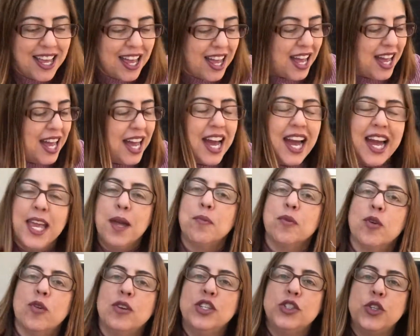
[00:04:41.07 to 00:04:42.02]
I am
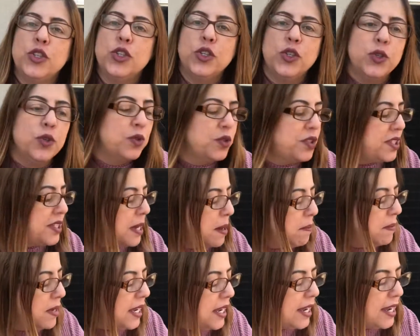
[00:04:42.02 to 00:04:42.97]
going to use
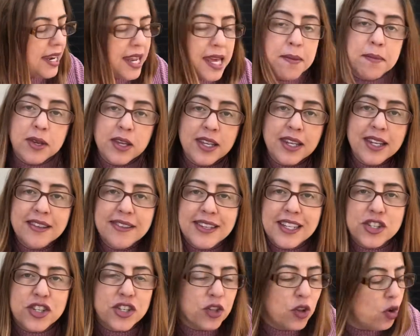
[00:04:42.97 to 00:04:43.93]
some lemon
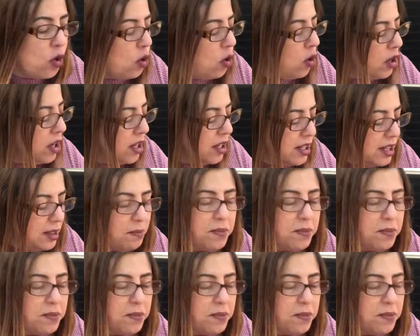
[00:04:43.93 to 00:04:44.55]
essential oil